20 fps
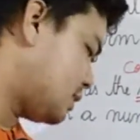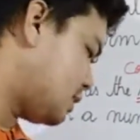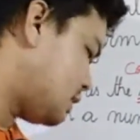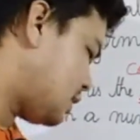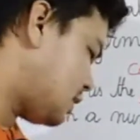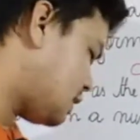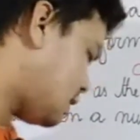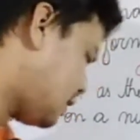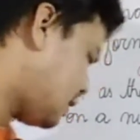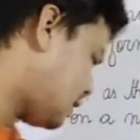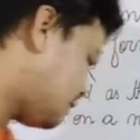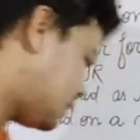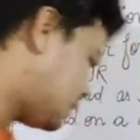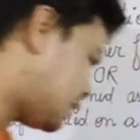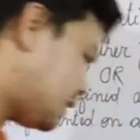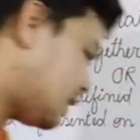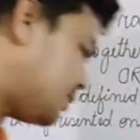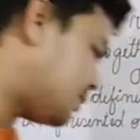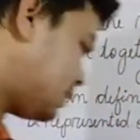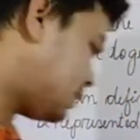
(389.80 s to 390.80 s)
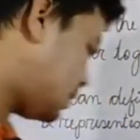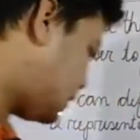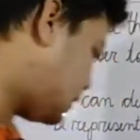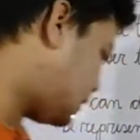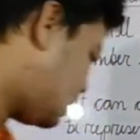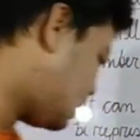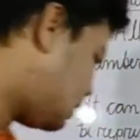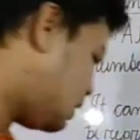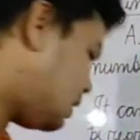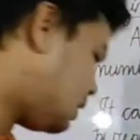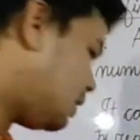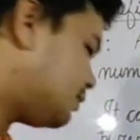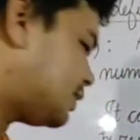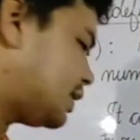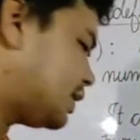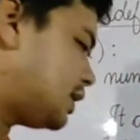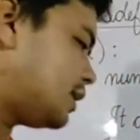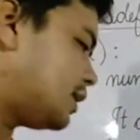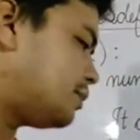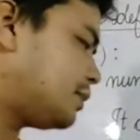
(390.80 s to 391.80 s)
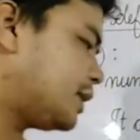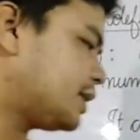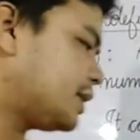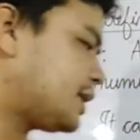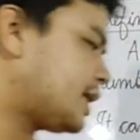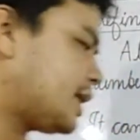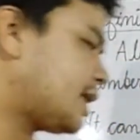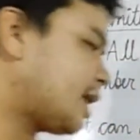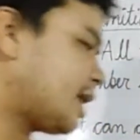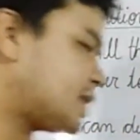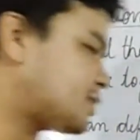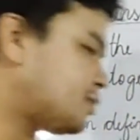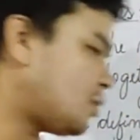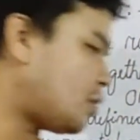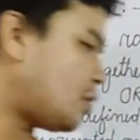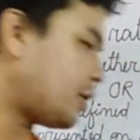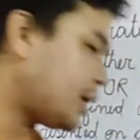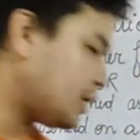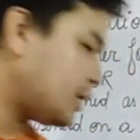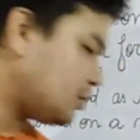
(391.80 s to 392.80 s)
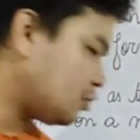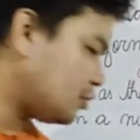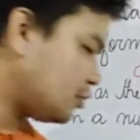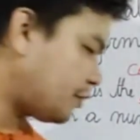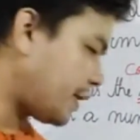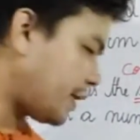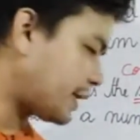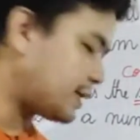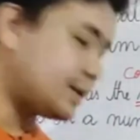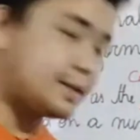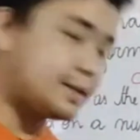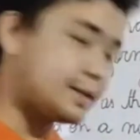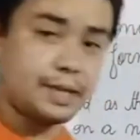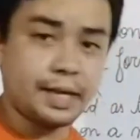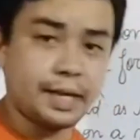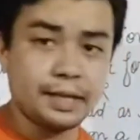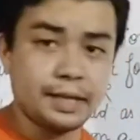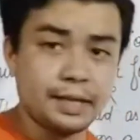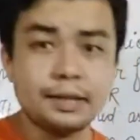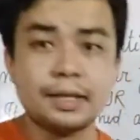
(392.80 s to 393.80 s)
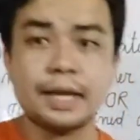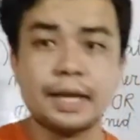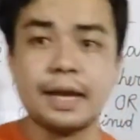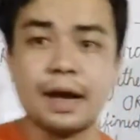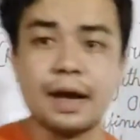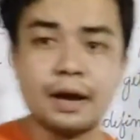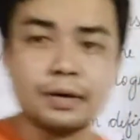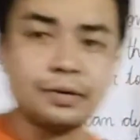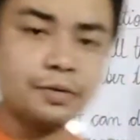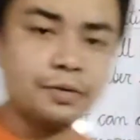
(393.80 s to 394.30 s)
if the number that has more than 2 factors, then they are known